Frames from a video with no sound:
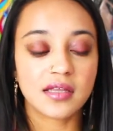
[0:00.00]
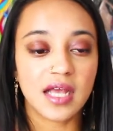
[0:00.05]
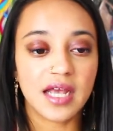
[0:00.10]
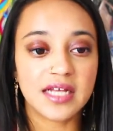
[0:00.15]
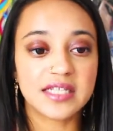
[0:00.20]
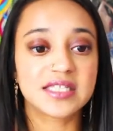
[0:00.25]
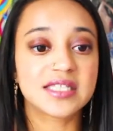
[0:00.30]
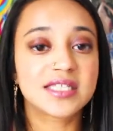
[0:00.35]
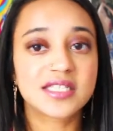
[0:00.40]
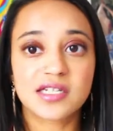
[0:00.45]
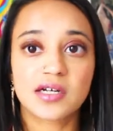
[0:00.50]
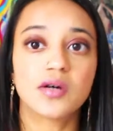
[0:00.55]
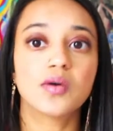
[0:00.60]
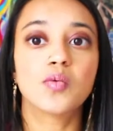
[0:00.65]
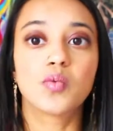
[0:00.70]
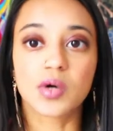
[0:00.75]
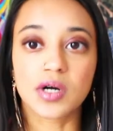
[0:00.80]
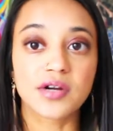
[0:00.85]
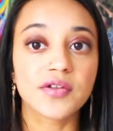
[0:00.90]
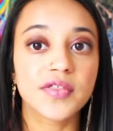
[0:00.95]
it's still
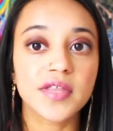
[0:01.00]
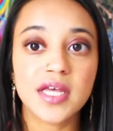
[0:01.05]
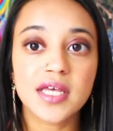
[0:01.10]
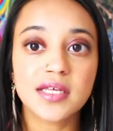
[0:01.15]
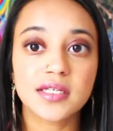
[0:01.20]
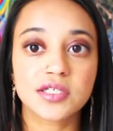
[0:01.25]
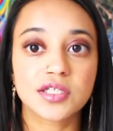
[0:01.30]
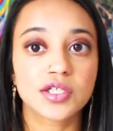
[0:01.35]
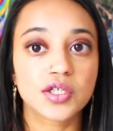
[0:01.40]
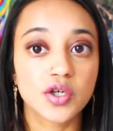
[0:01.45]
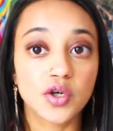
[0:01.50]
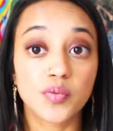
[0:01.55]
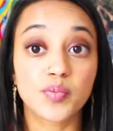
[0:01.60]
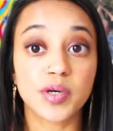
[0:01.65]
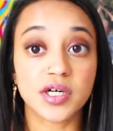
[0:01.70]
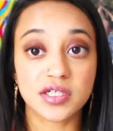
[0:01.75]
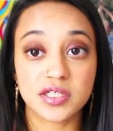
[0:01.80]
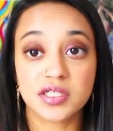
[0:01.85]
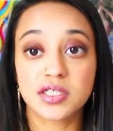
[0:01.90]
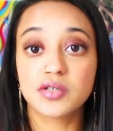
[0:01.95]
worth it to
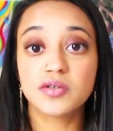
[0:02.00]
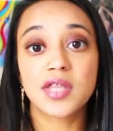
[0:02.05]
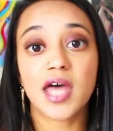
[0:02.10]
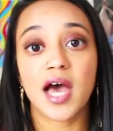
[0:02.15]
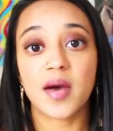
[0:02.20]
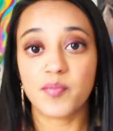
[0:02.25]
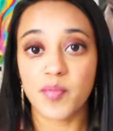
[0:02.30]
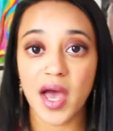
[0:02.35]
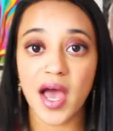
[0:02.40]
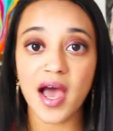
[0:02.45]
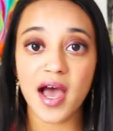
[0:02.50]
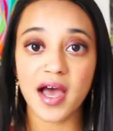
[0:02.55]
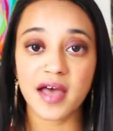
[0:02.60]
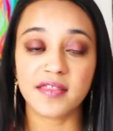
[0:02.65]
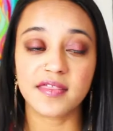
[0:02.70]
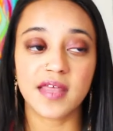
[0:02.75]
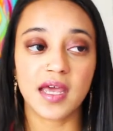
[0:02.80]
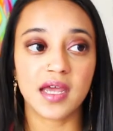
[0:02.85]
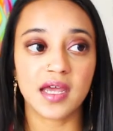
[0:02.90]
pursue that path